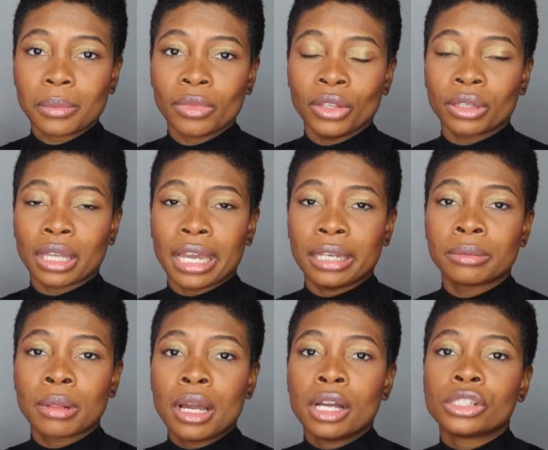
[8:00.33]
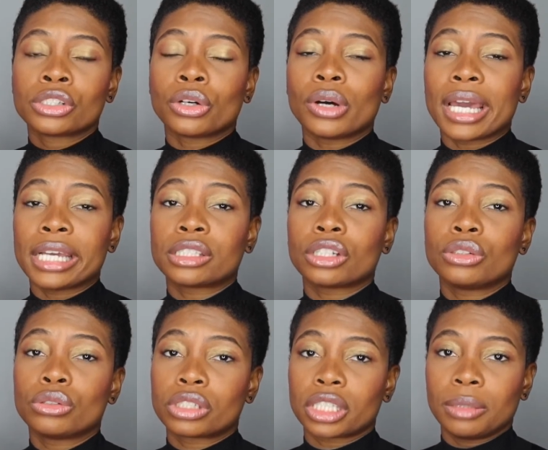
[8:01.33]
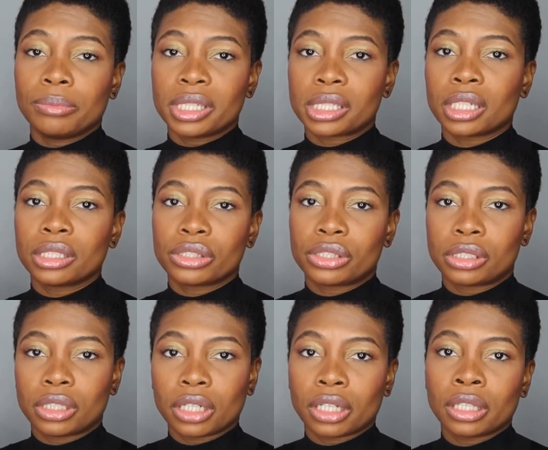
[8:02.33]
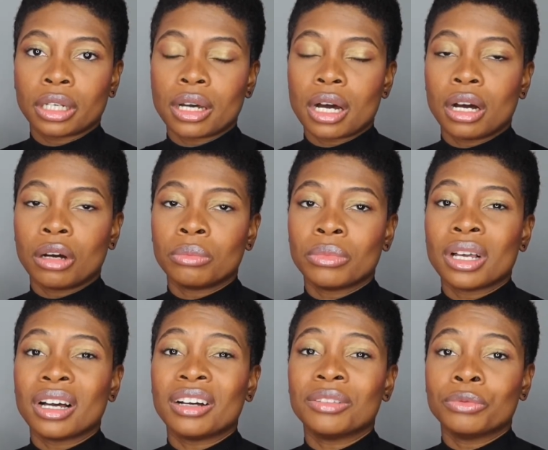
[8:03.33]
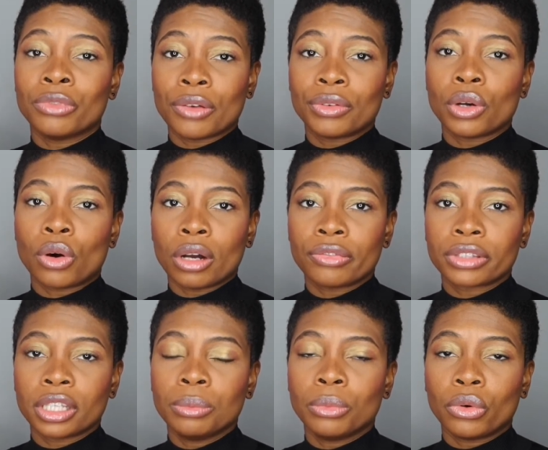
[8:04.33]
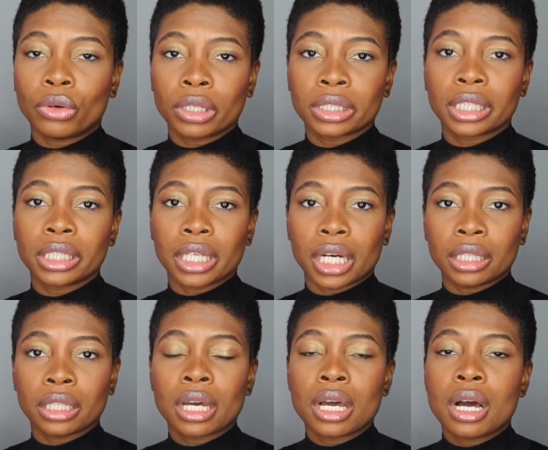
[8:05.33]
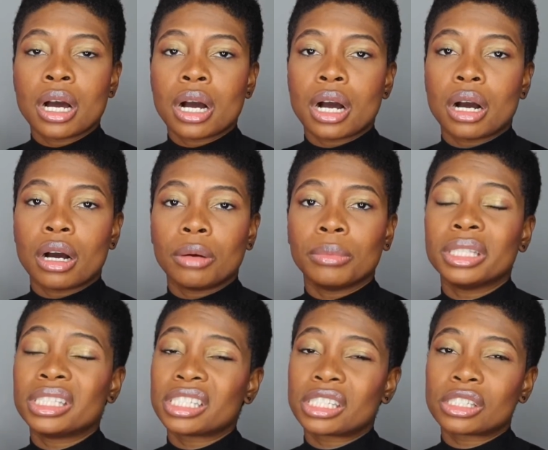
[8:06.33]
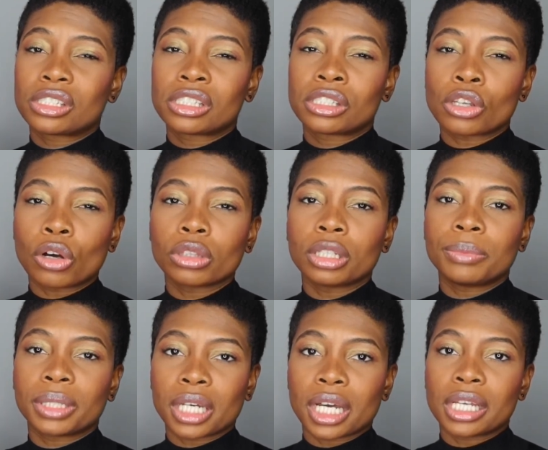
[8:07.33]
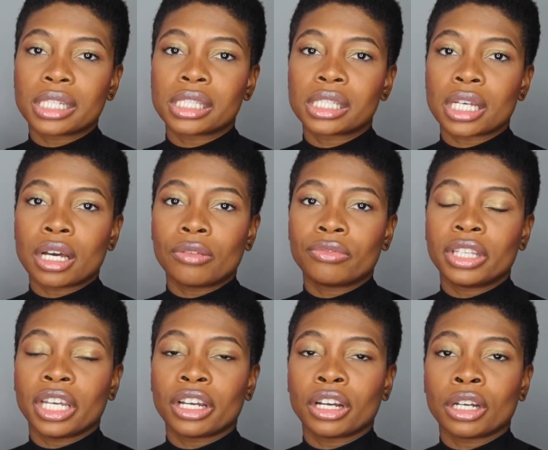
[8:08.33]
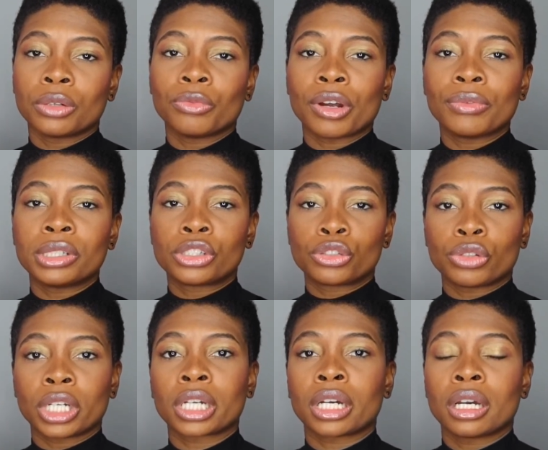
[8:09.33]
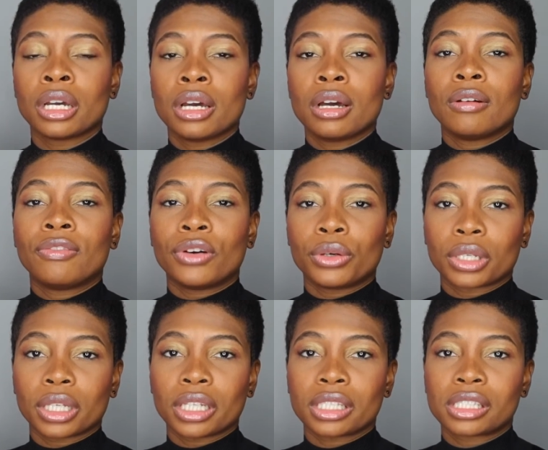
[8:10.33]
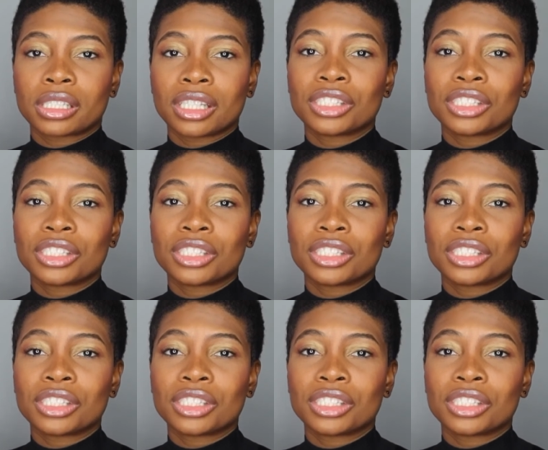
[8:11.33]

Okay, so 8s are usually misunderstood, very often, more than none, and this is solely because of their very strict, focused,